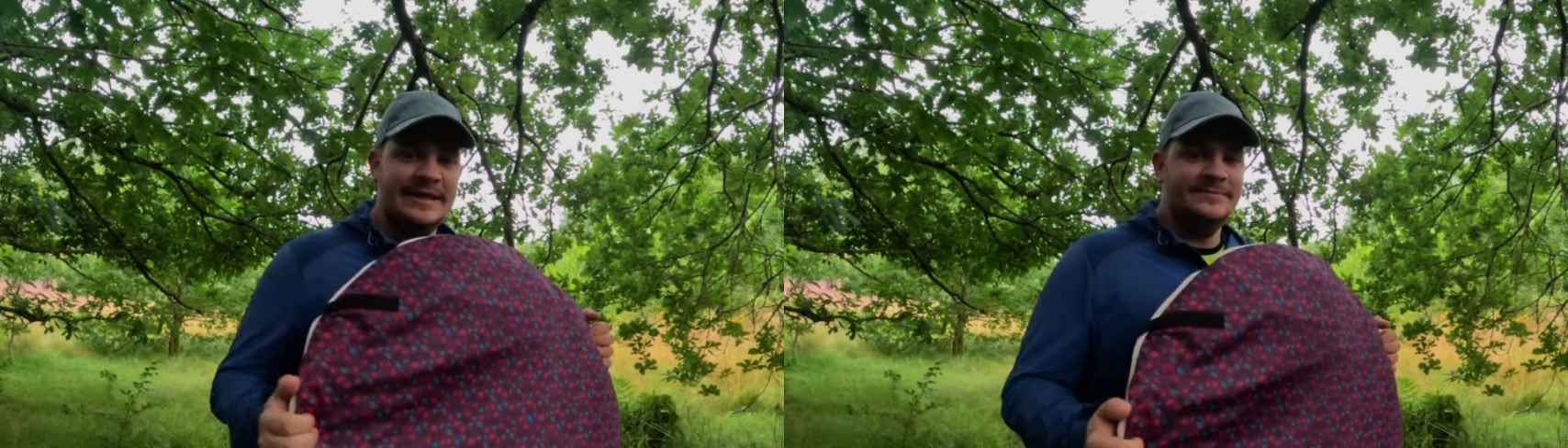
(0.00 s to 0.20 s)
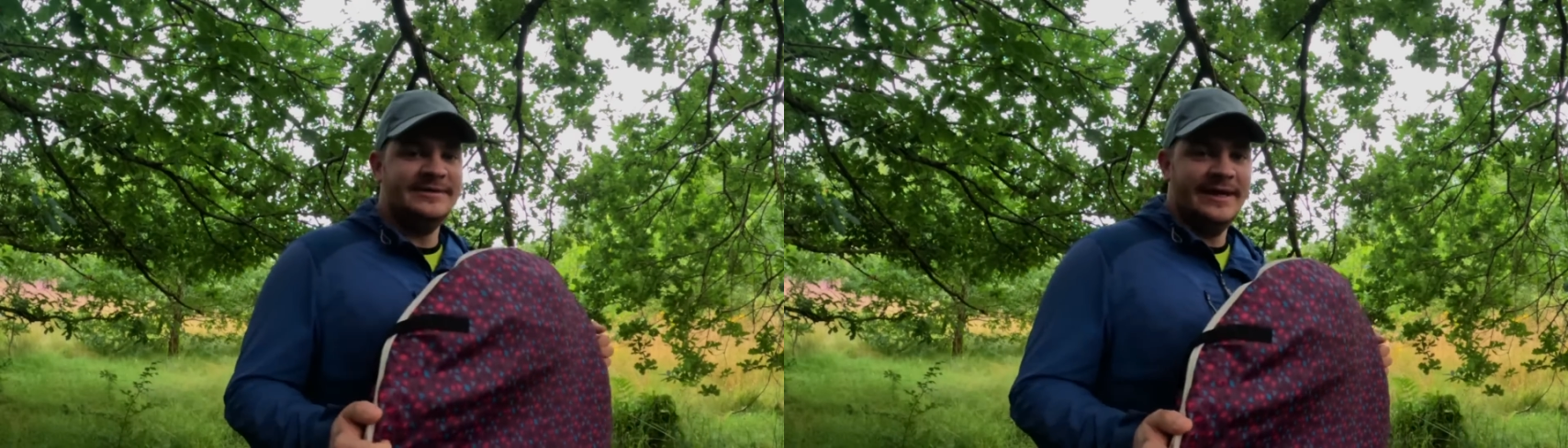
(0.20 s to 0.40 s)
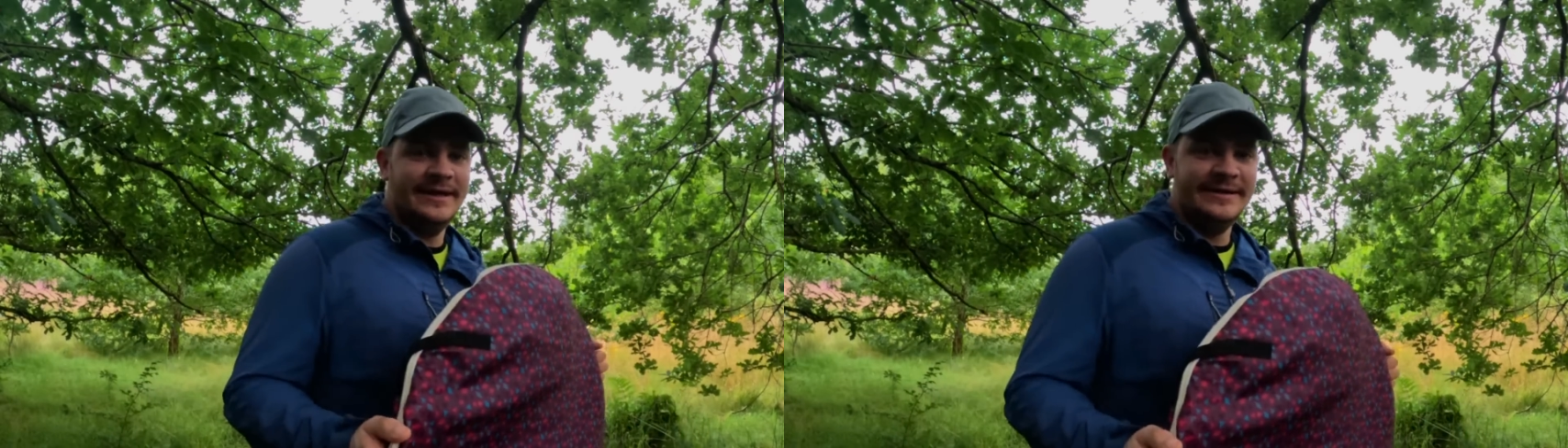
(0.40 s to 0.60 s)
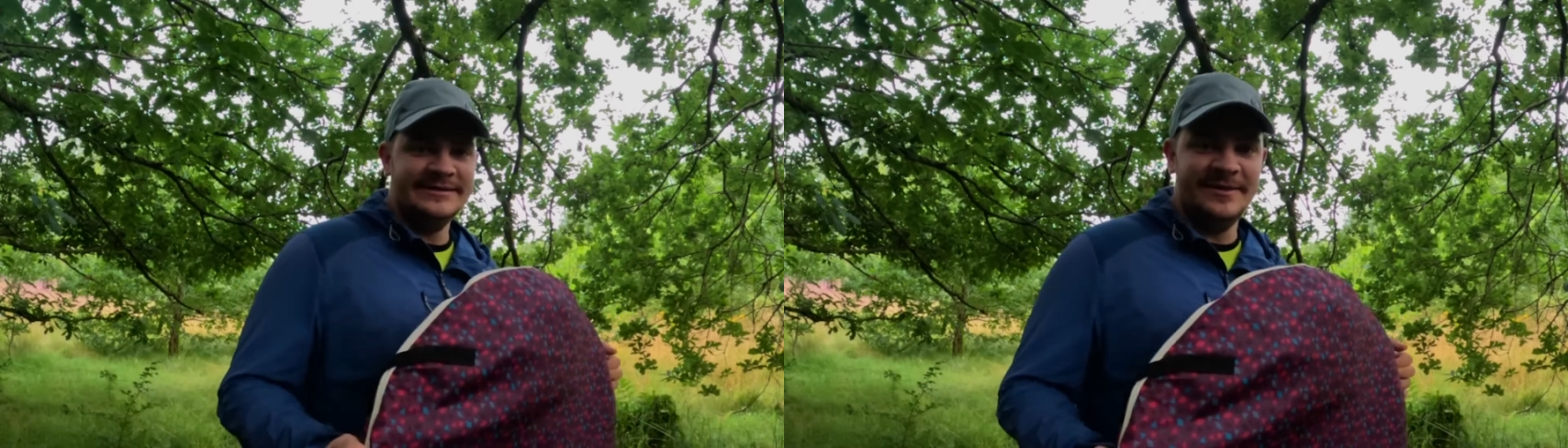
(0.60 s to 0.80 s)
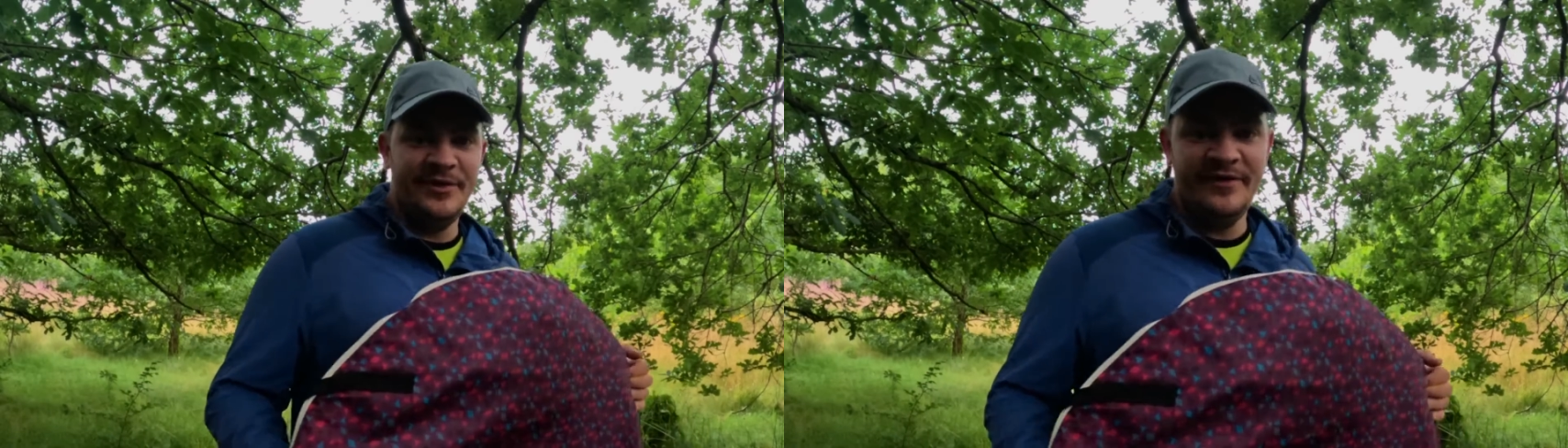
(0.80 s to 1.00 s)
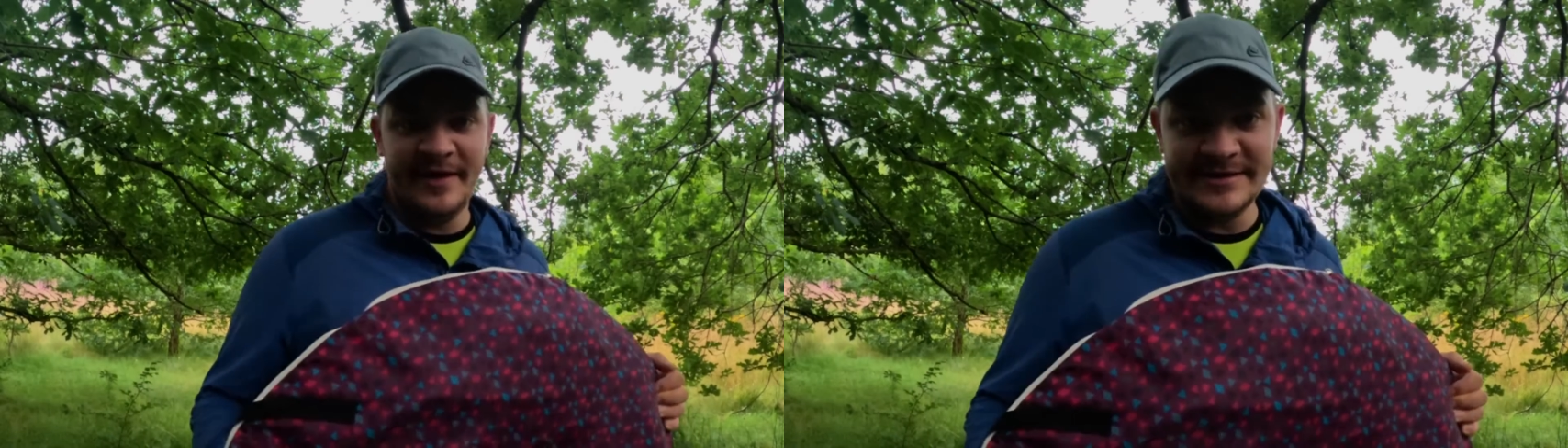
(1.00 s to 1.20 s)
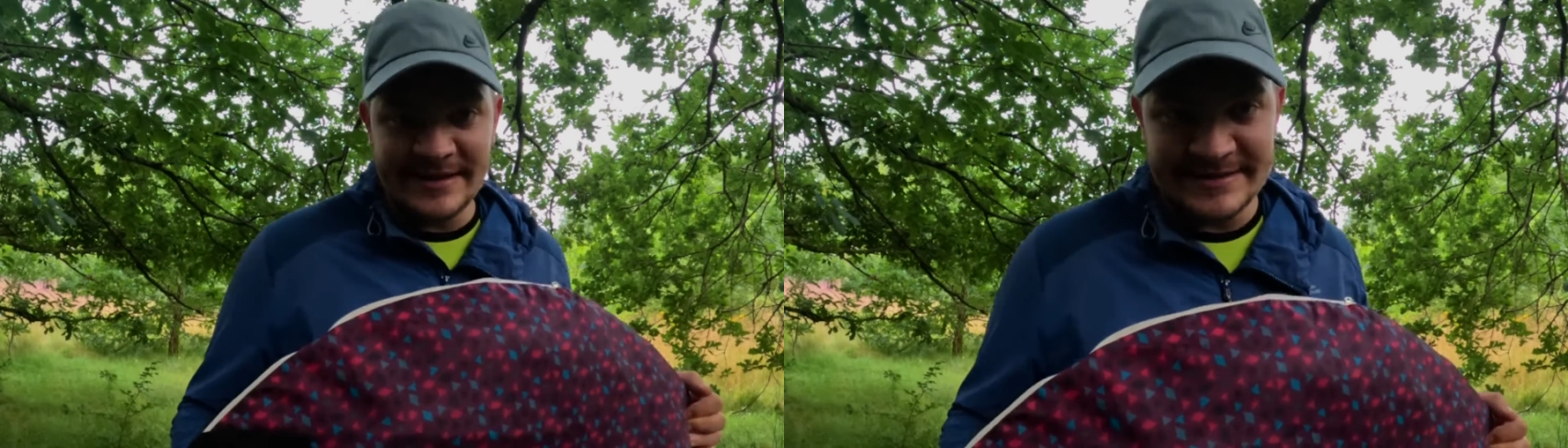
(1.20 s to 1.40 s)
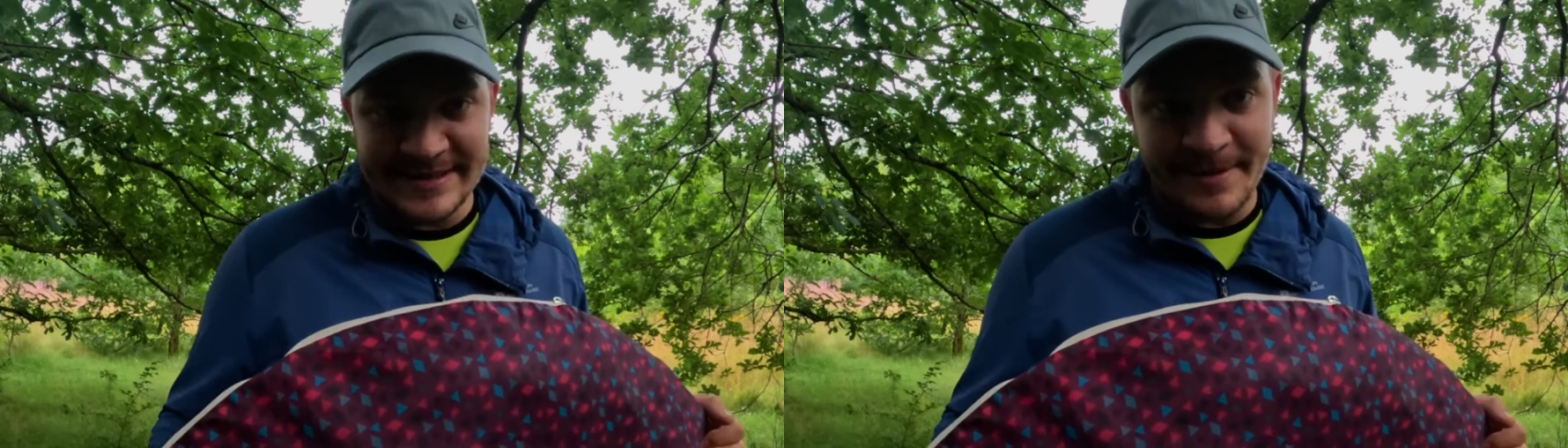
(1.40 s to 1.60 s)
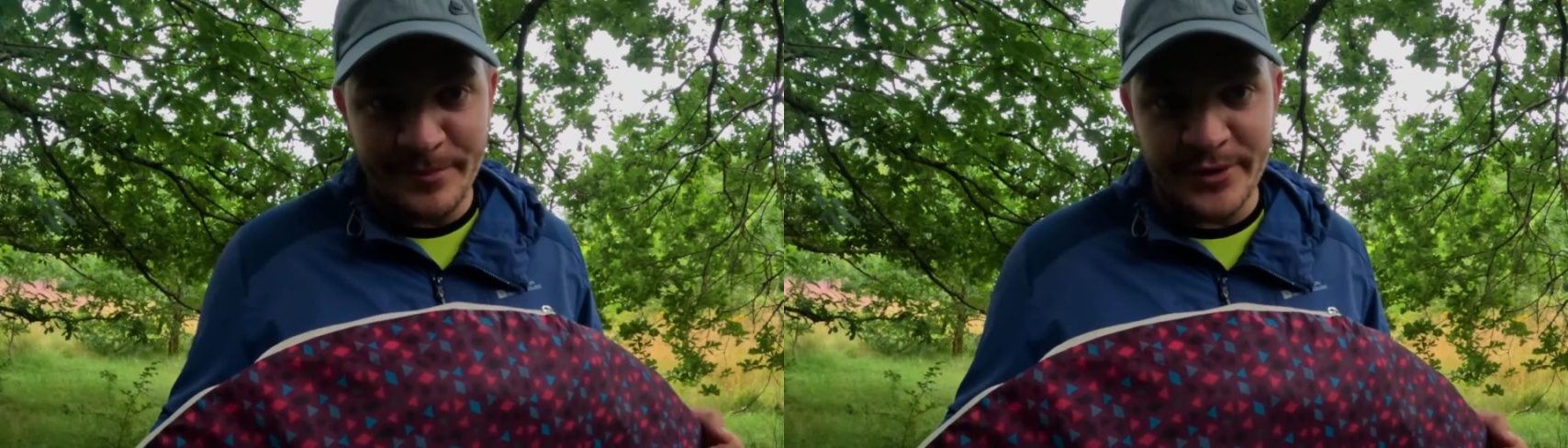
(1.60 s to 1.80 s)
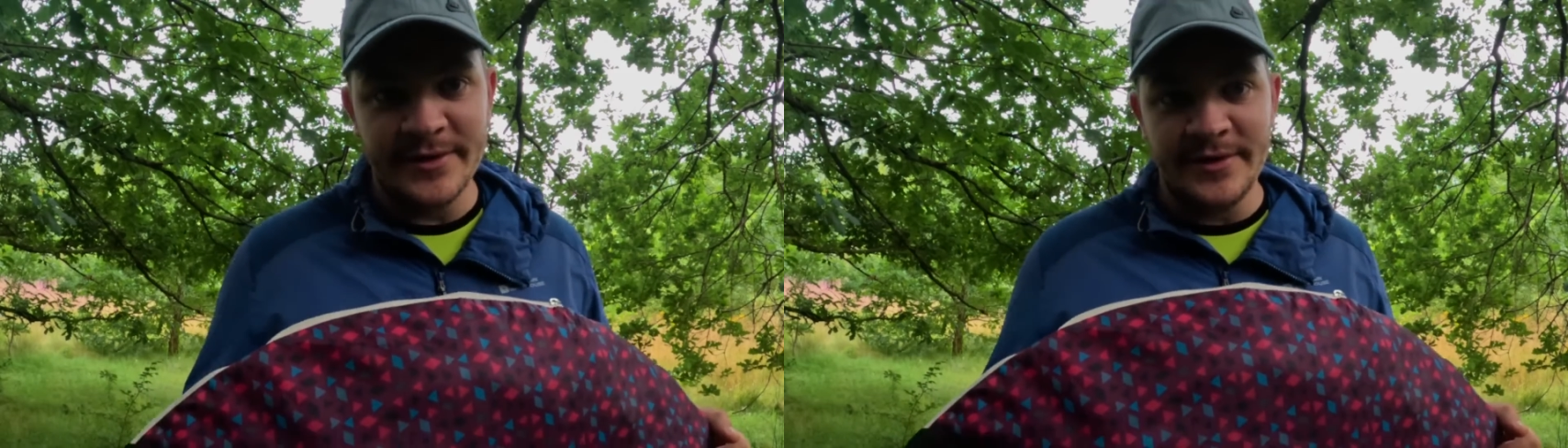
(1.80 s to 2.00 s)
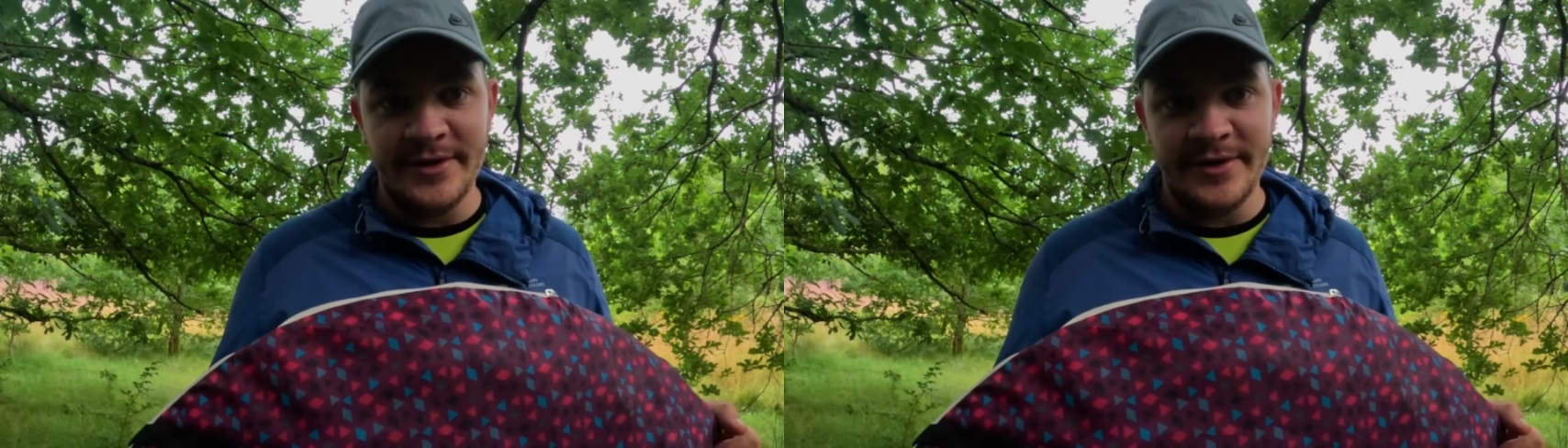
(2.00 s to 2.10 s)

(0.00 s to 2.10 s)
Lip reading: I keep saying, it's a perfect example